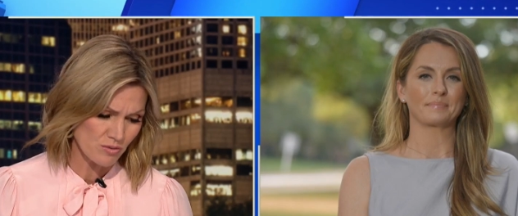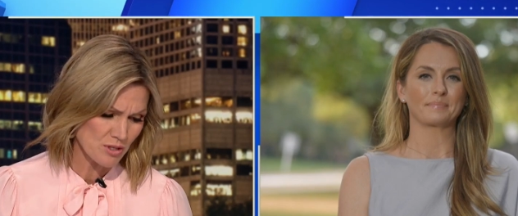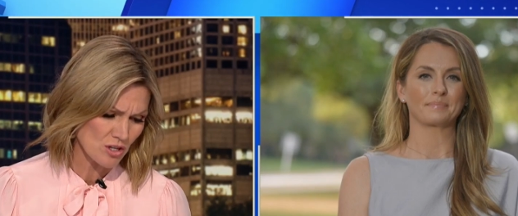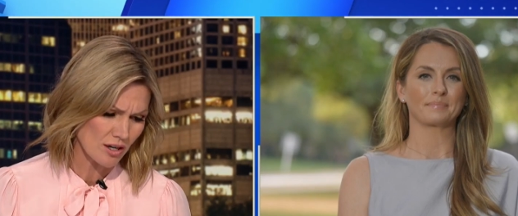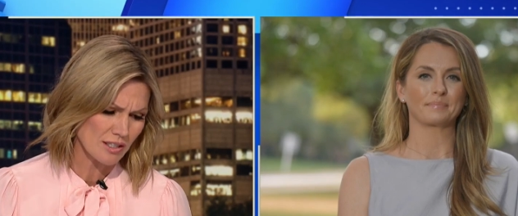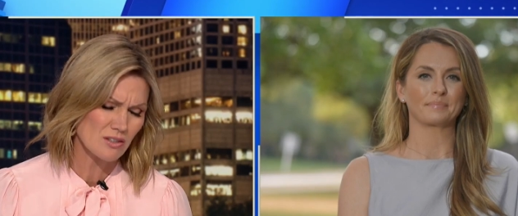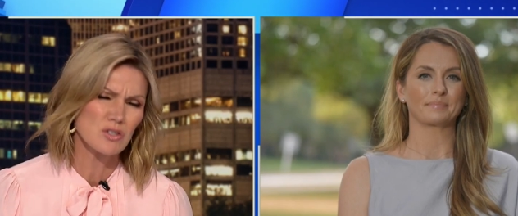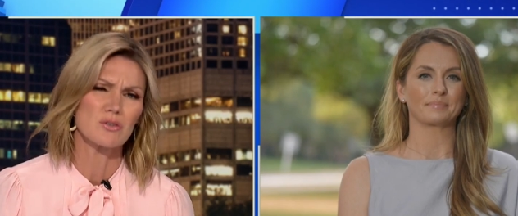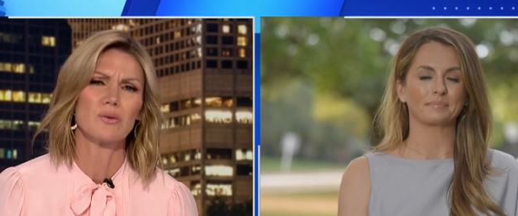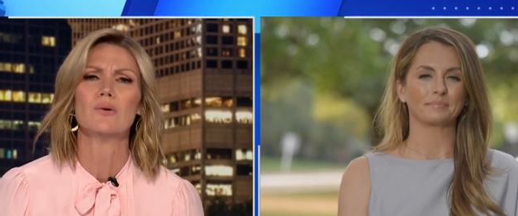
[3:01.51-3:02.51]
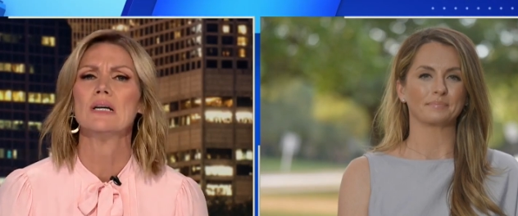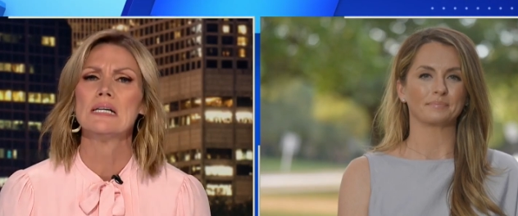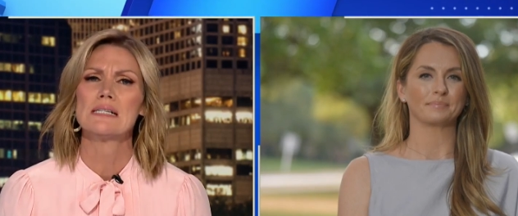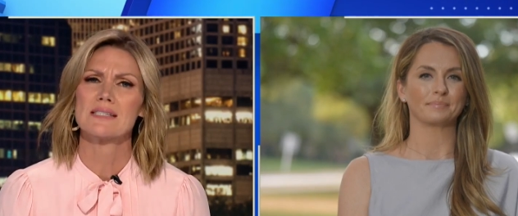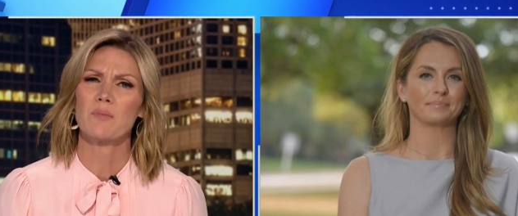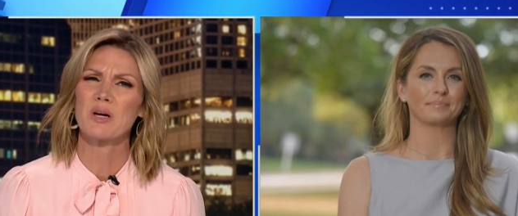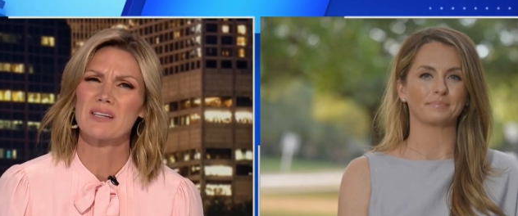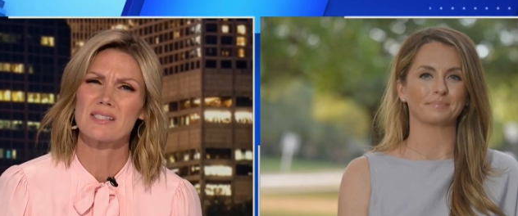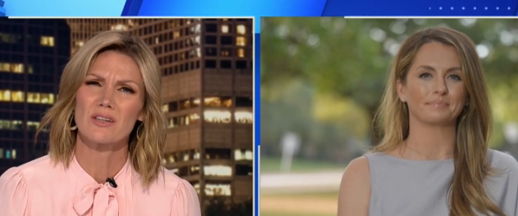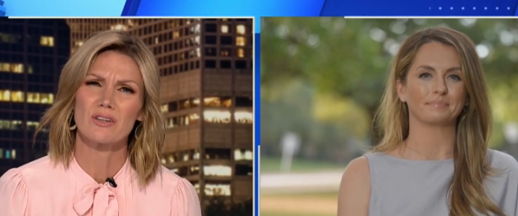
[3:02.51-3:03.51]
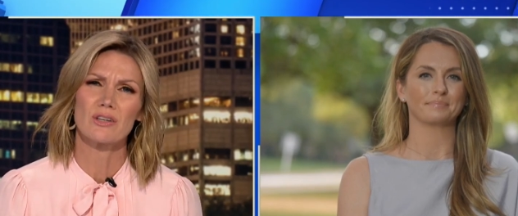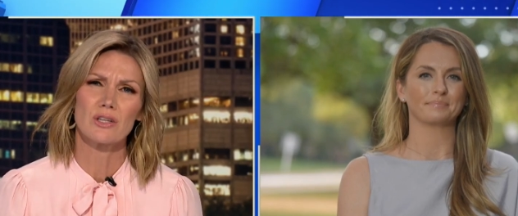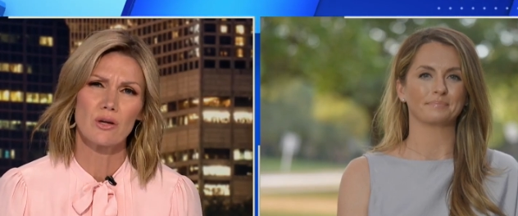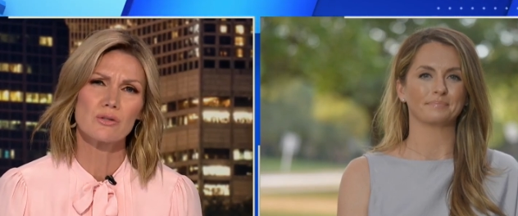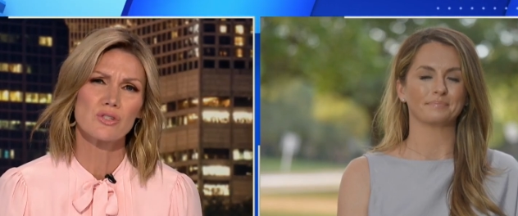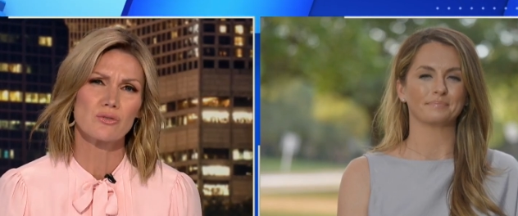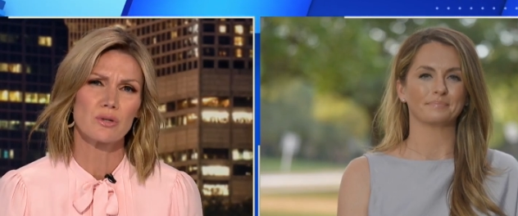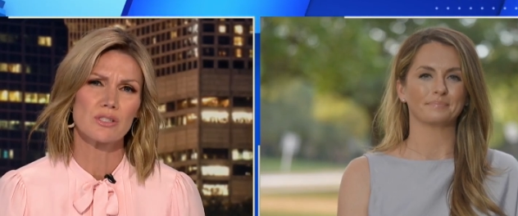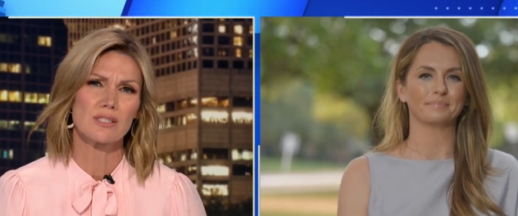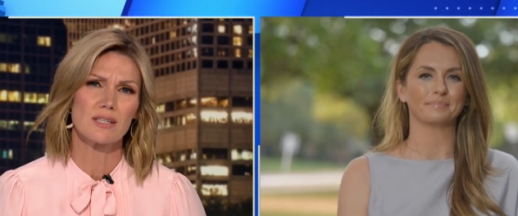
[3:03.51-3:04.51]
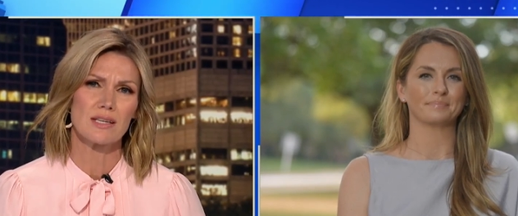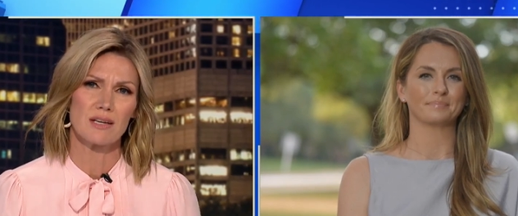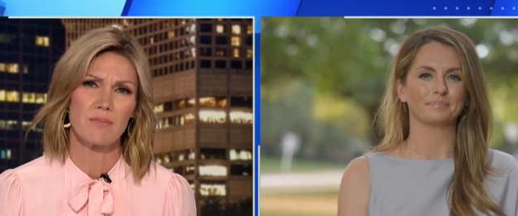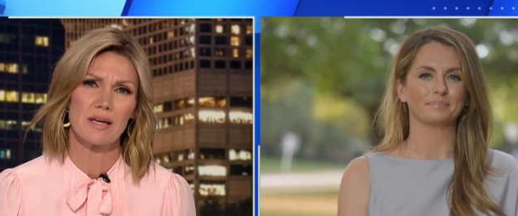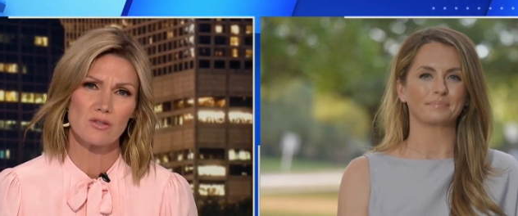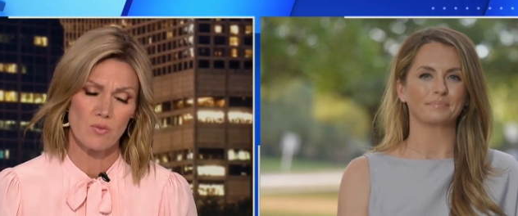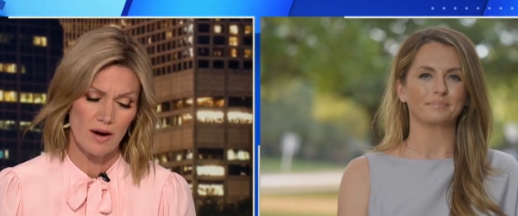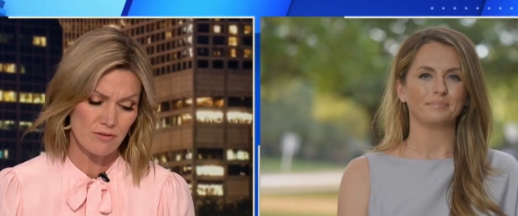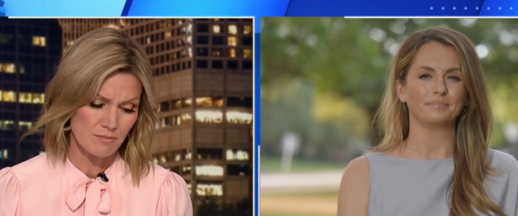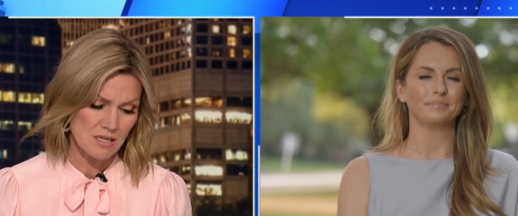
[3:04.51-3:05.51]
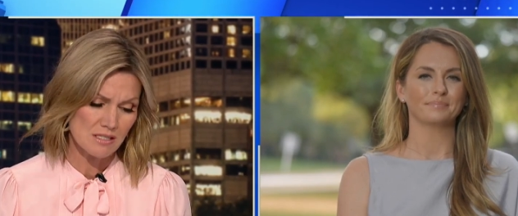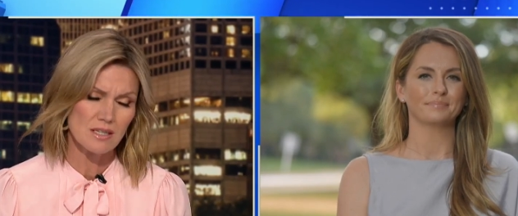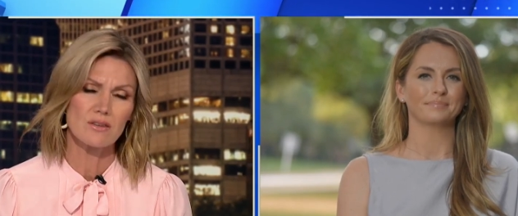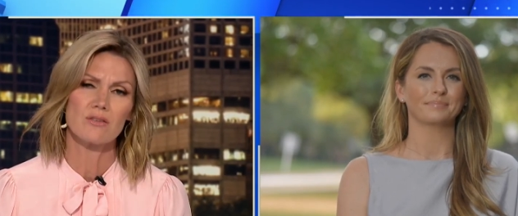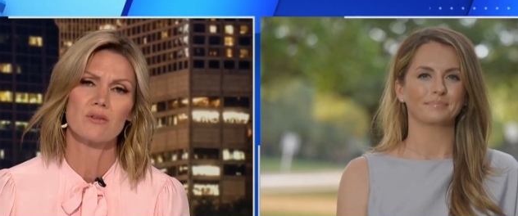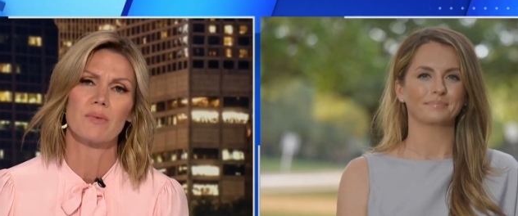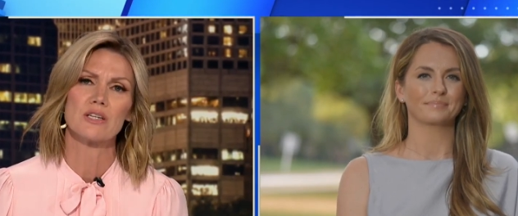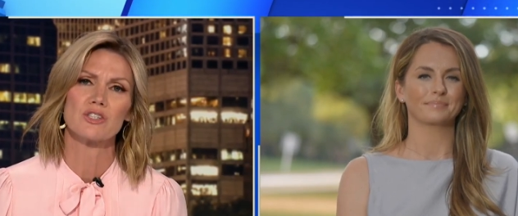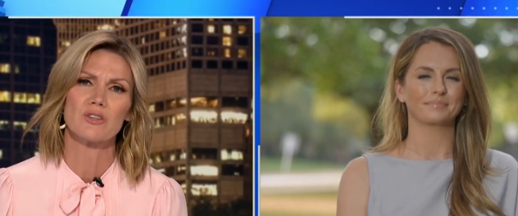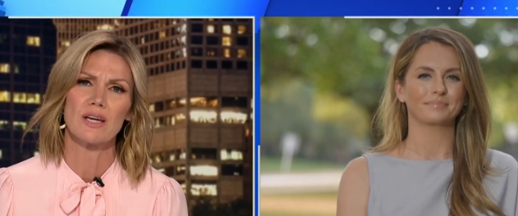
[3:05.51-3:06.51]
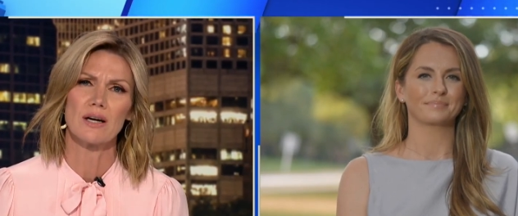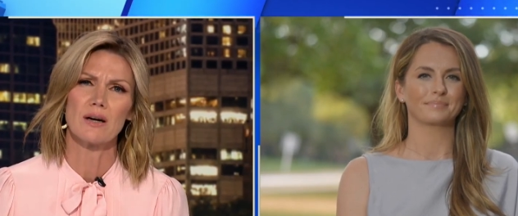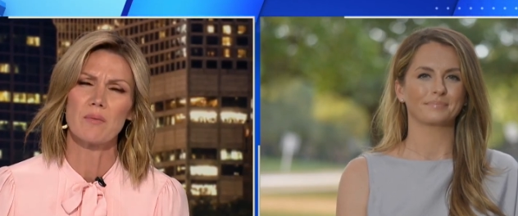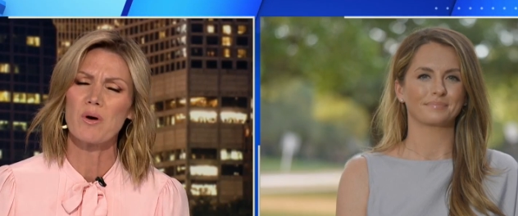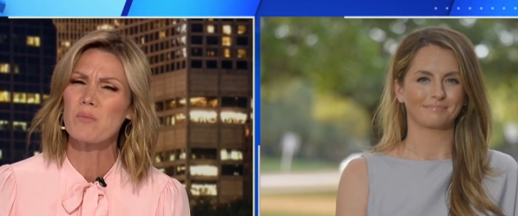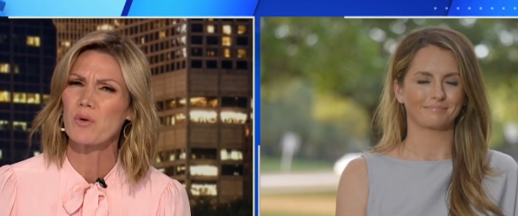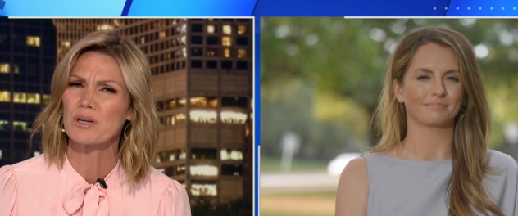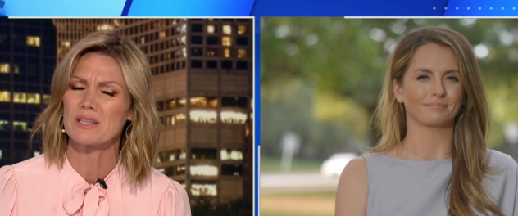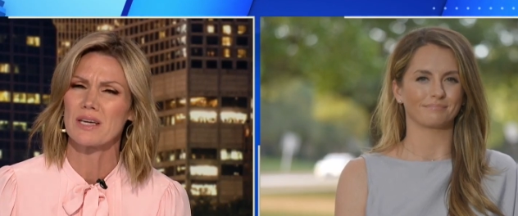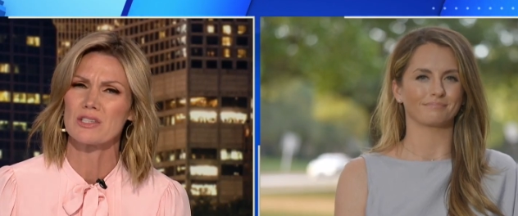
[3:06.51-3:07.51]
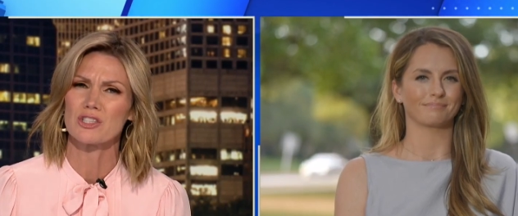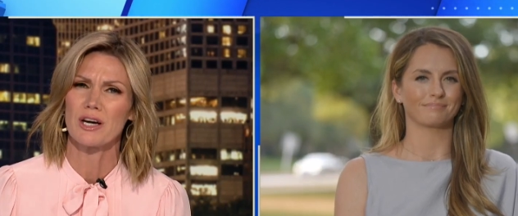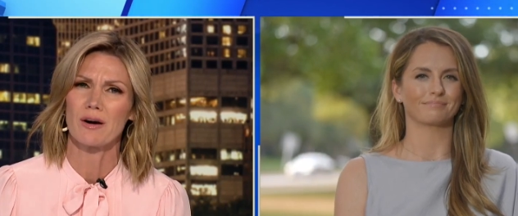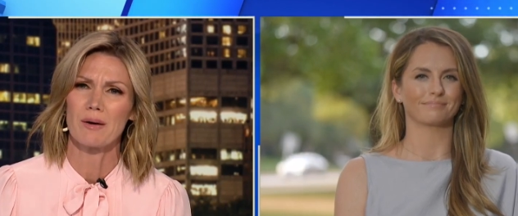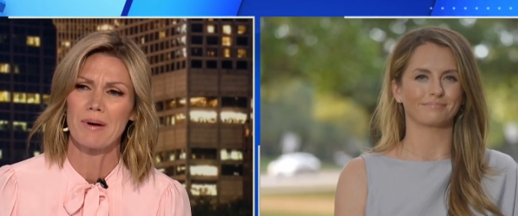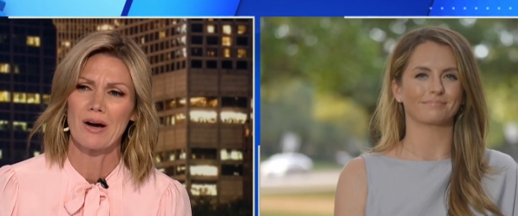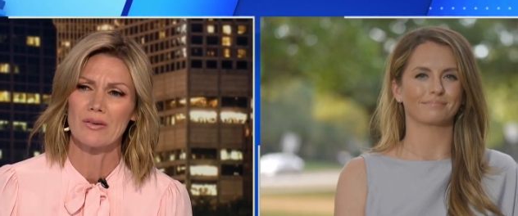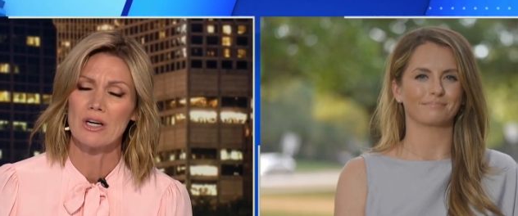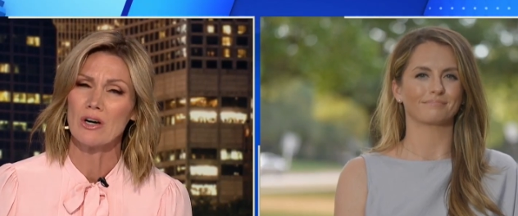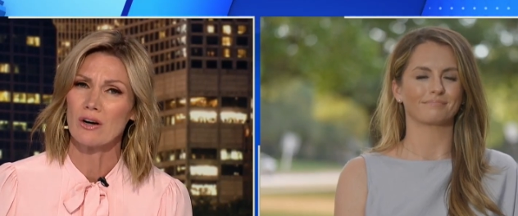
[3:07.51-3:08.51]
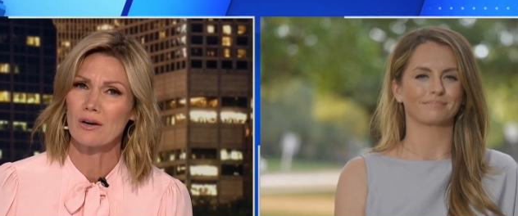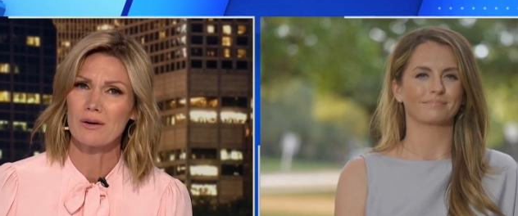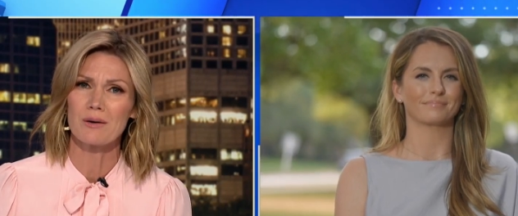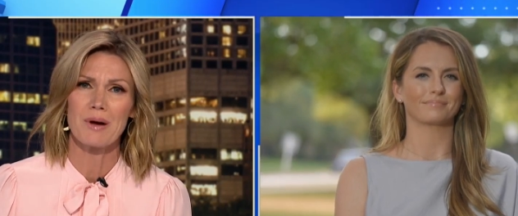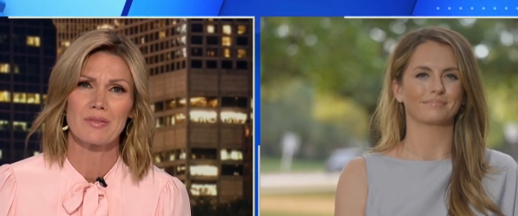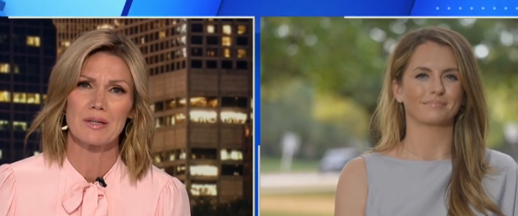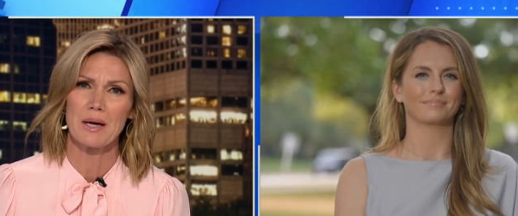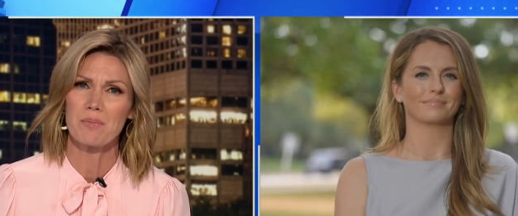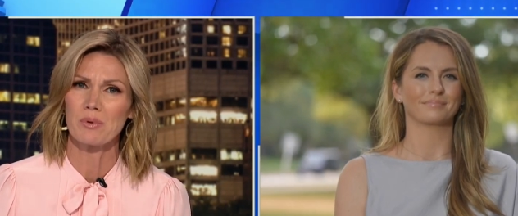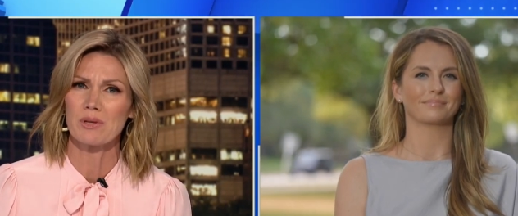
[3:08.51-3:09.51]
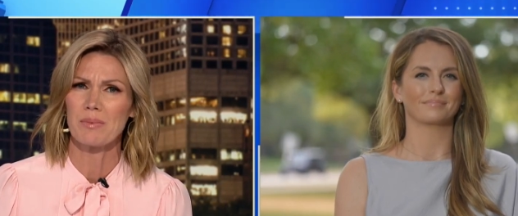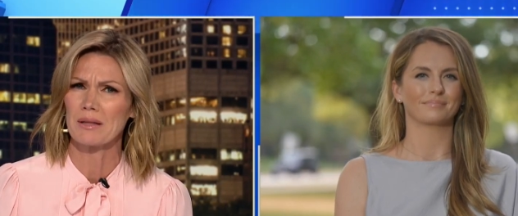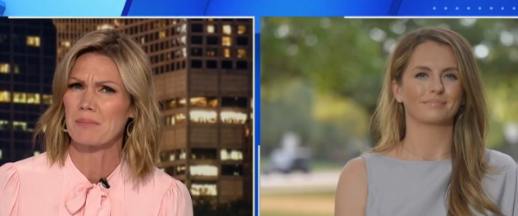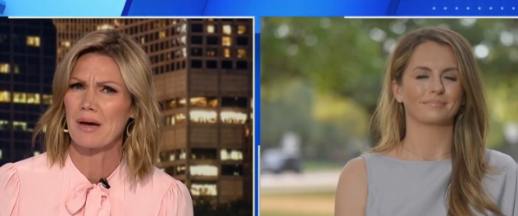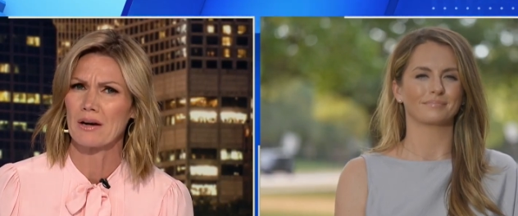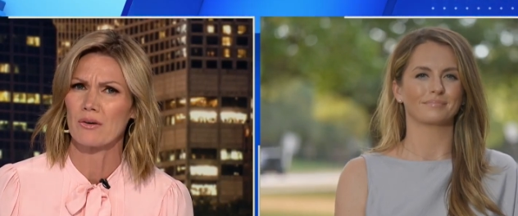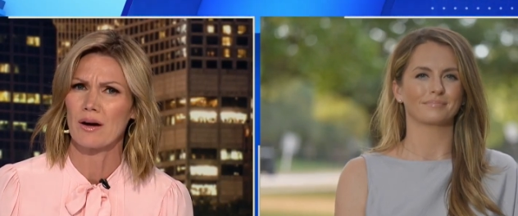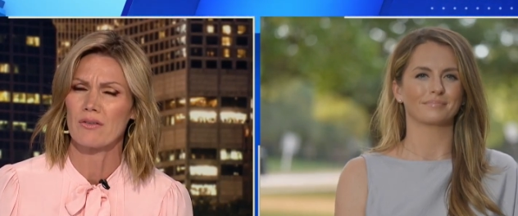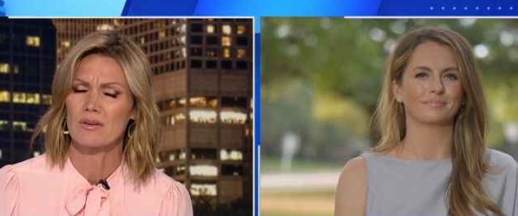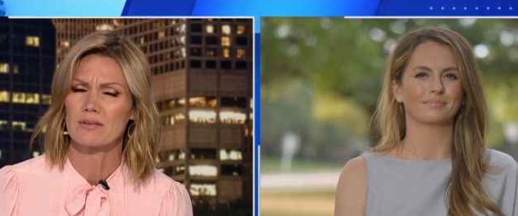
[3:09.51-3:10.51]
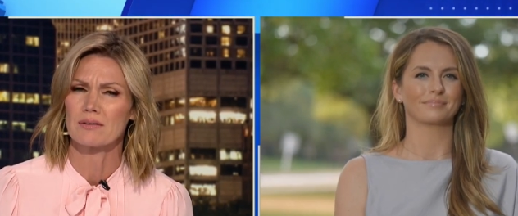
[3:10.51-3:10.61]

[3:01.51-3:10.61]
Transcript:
Speaker 1: been talking to someone considered a close source to the inmate's wife, Misty, who you mentioned there. What more did they share about her, about the couple, about the background?